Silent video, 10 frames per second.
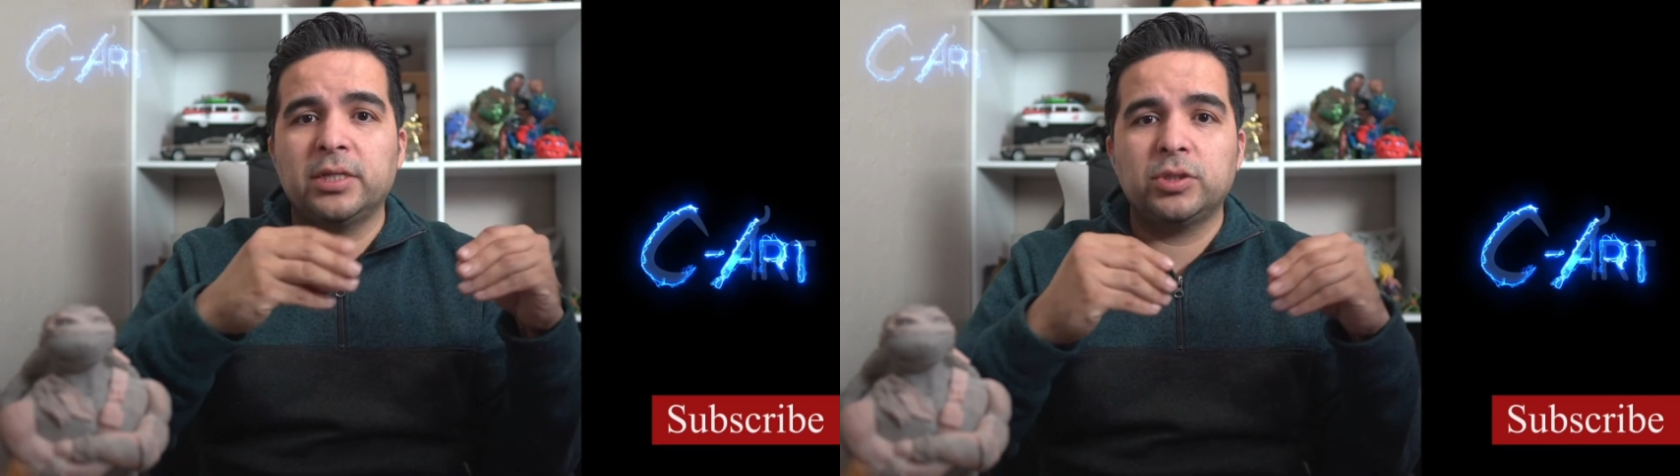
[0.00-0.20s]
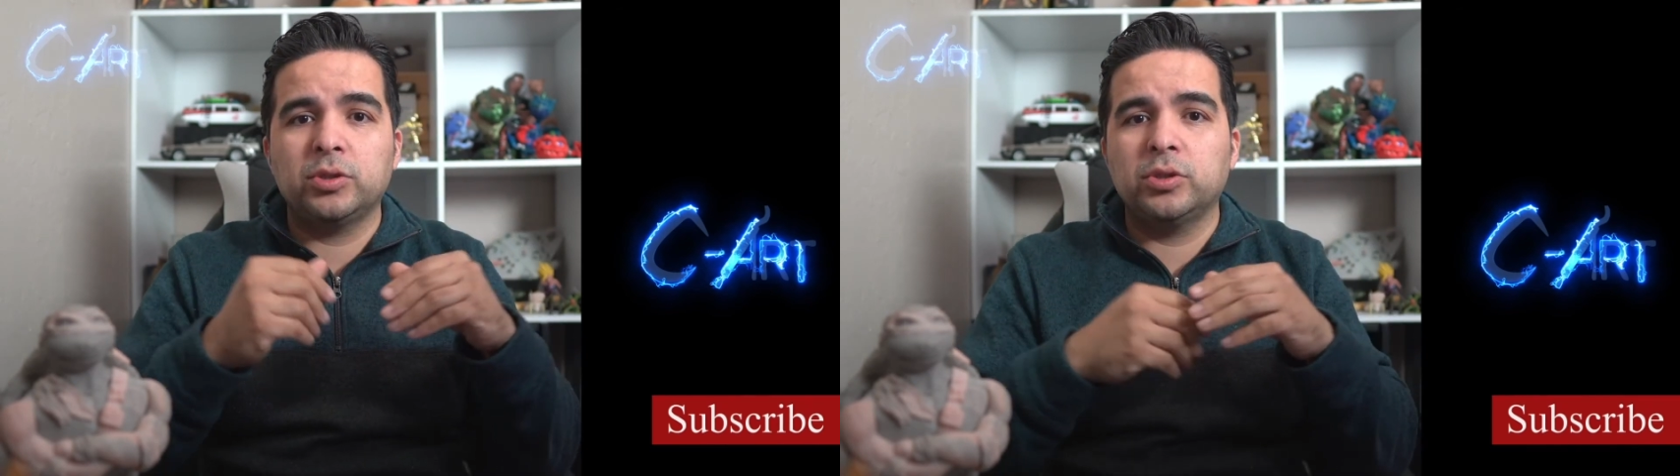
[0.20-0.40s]

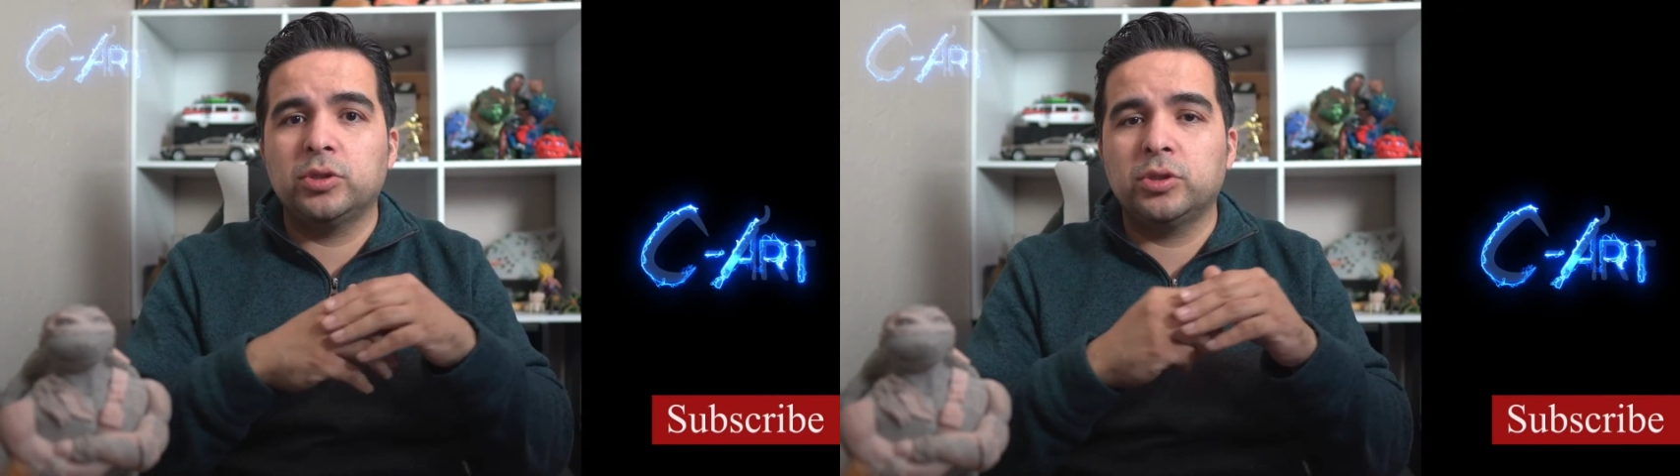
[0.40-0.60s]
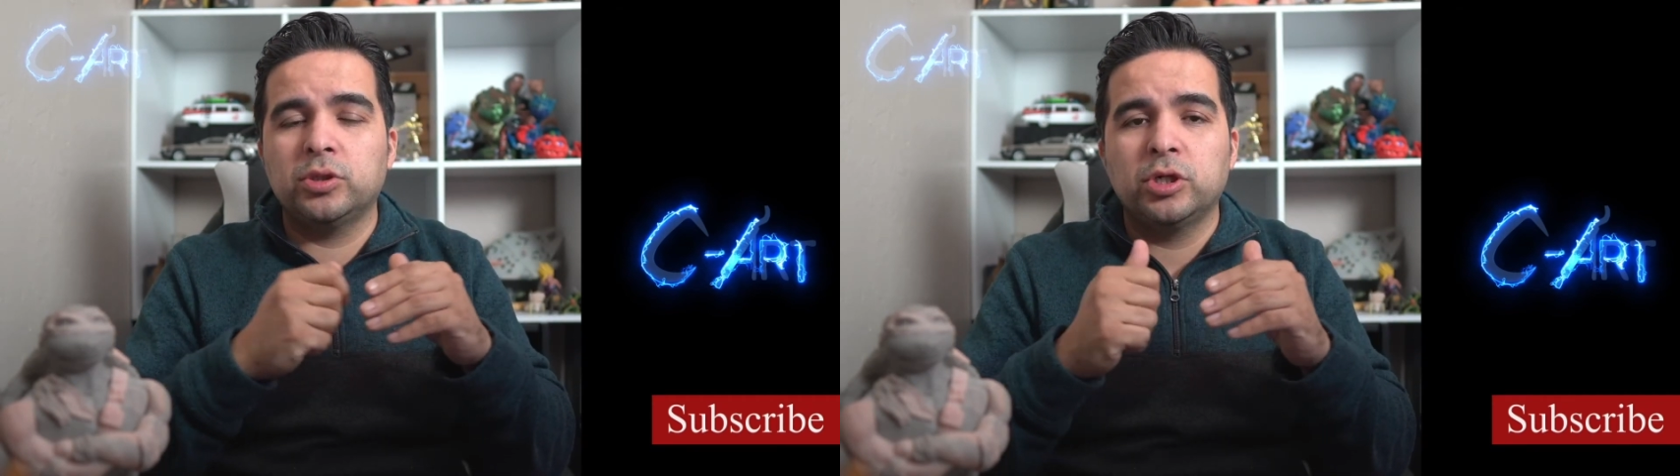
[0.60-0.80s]

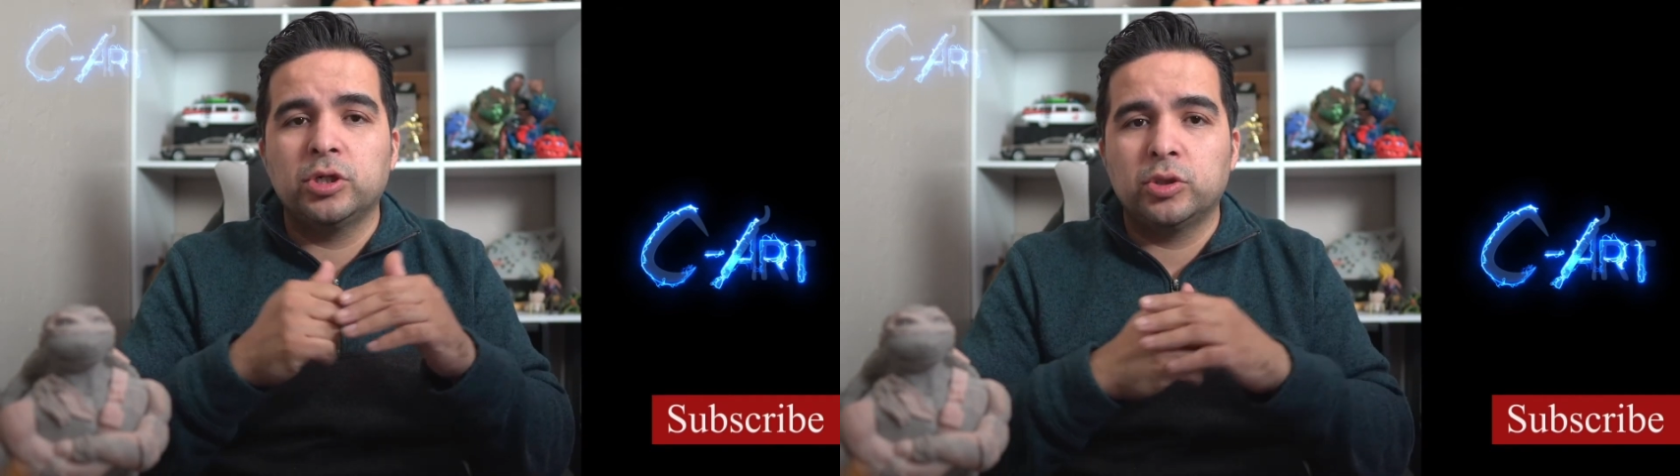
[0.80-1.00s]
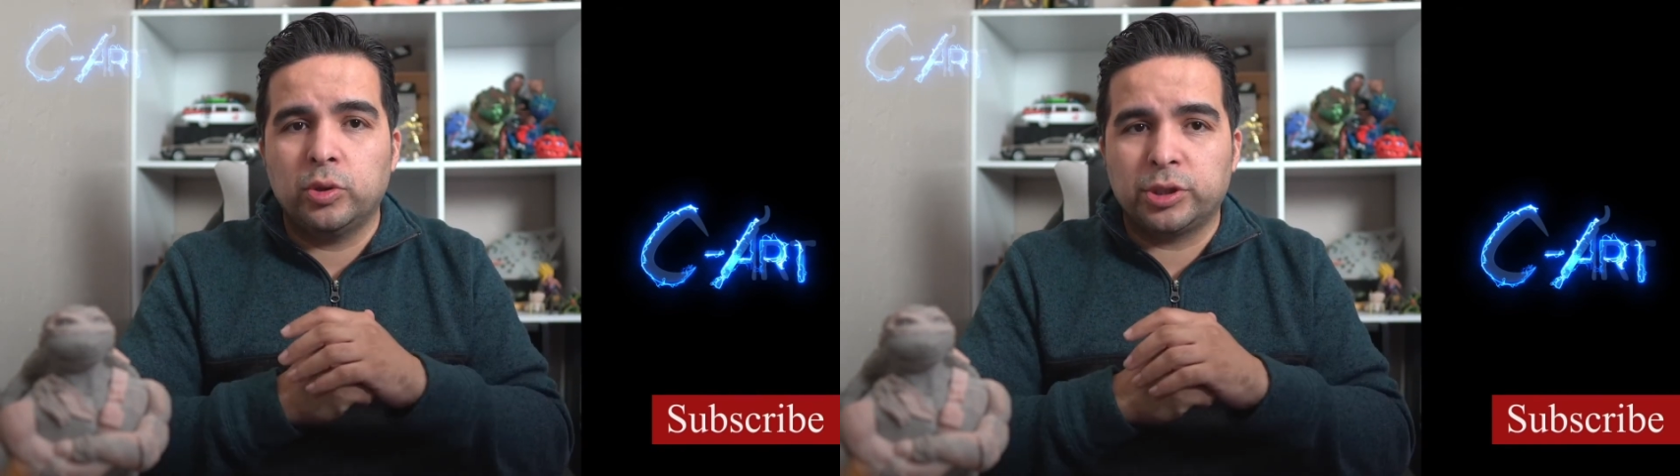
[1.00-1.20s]
to
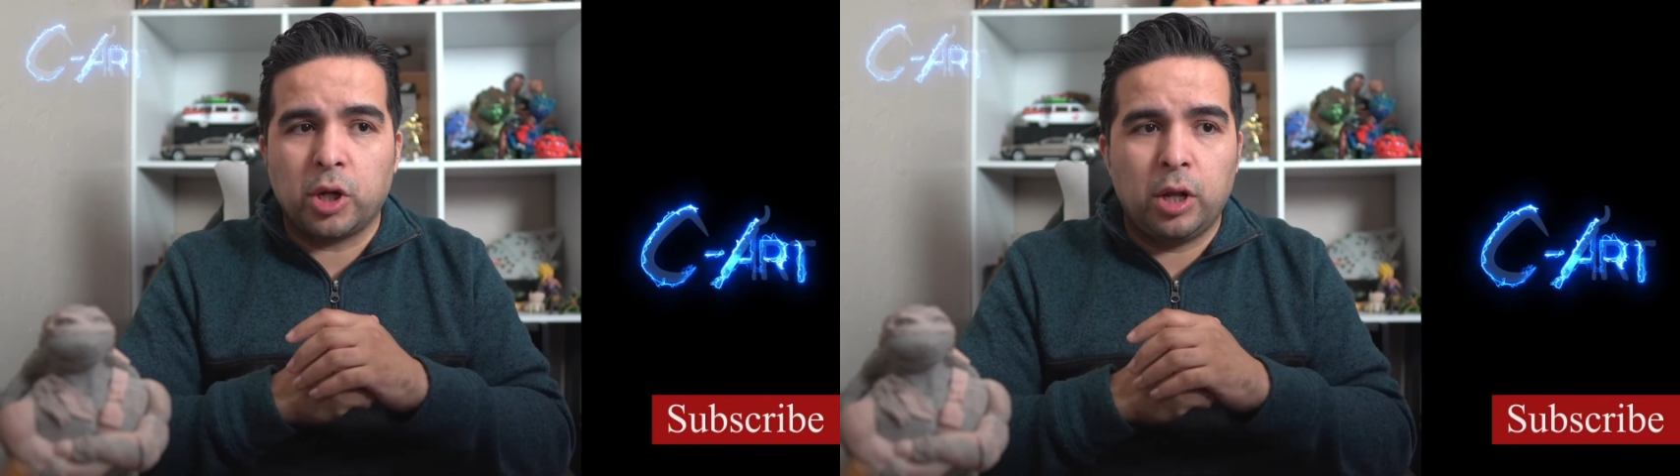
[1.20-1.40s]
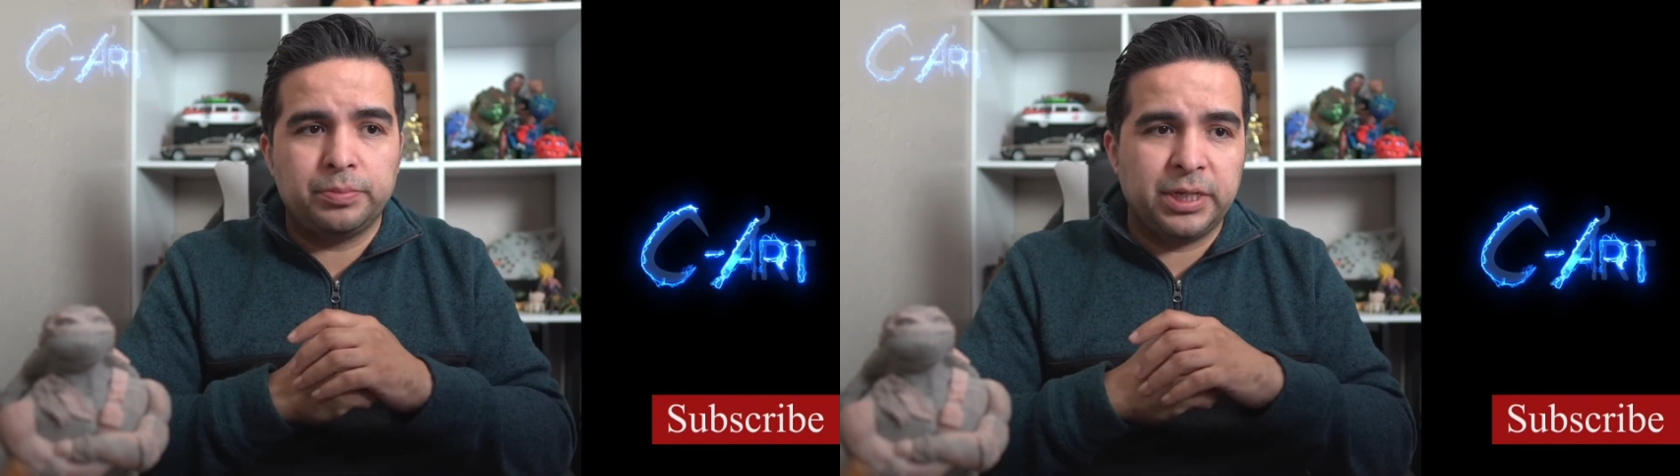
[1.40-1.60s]

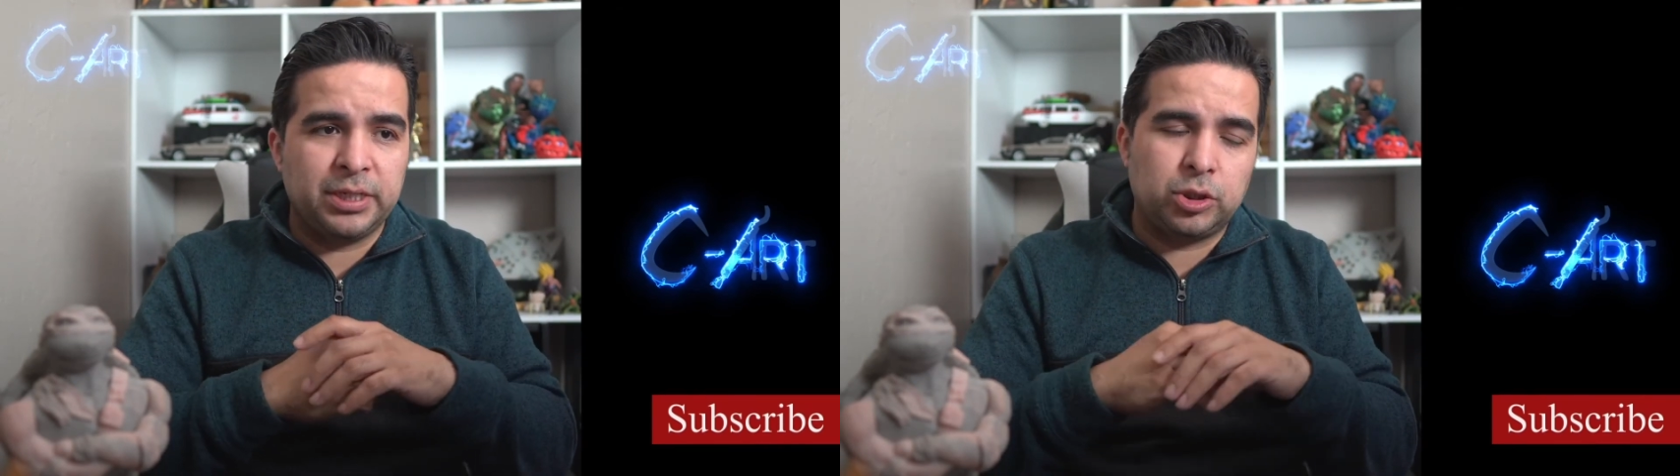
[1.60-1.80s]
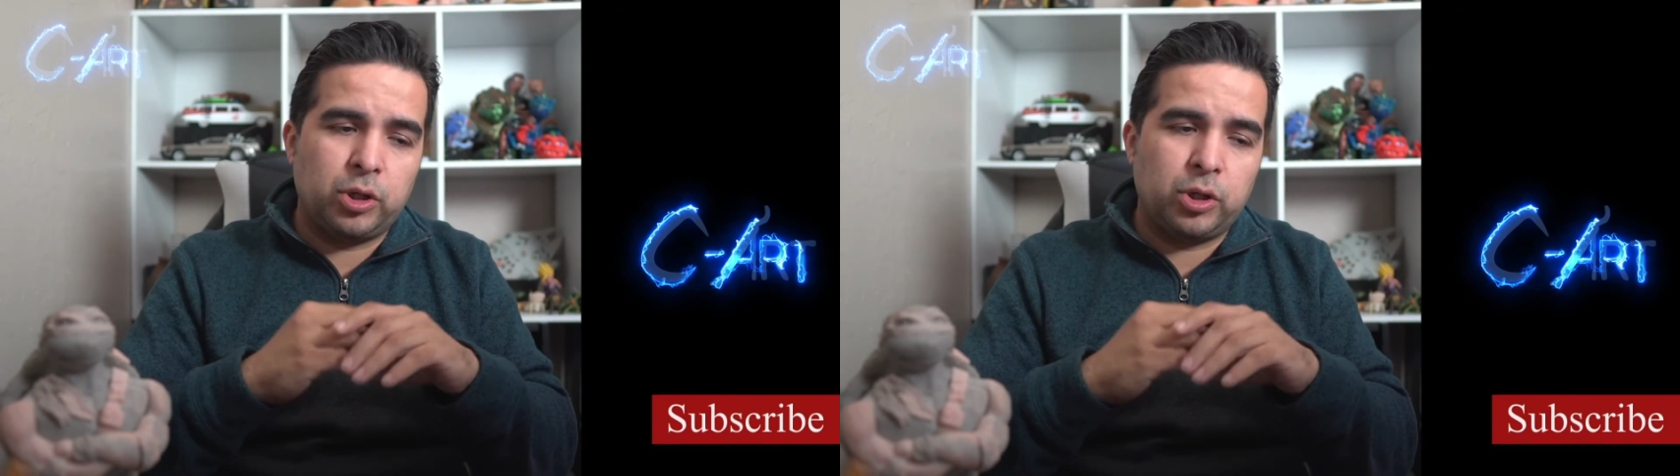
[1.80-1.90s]
sculpt it.